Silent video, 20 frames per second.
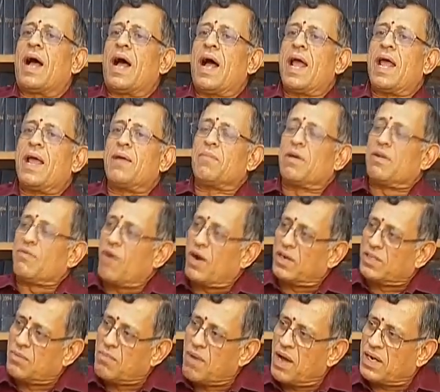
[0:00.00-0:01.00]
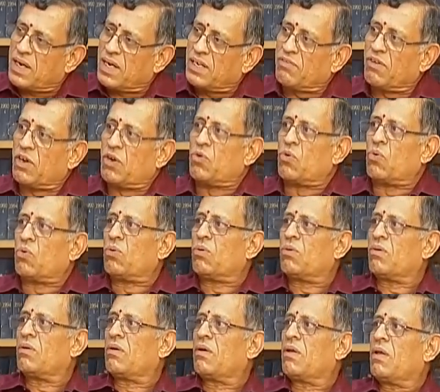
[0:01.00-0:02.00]
I am on what the market will do.
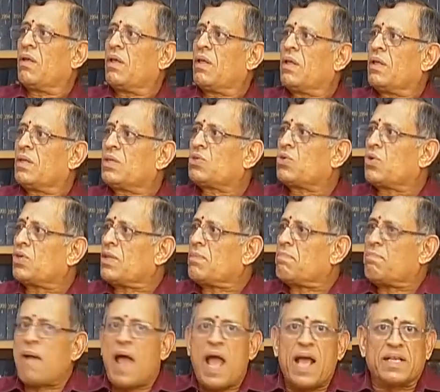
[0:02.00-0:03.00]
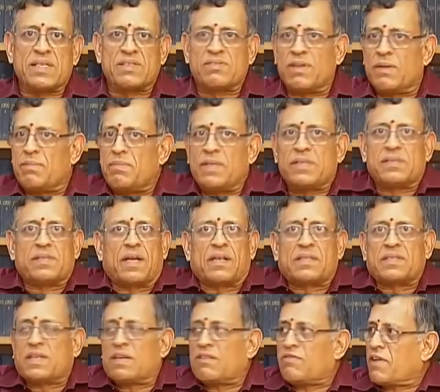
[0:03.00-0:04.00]
So the banks will be
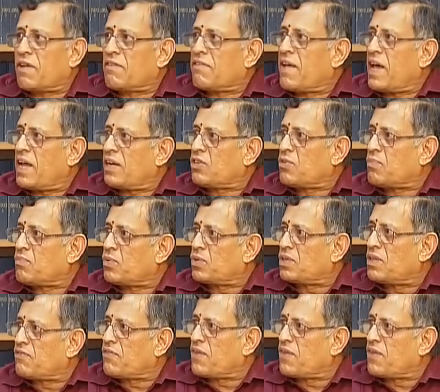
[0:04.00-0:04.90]
searching for where to put the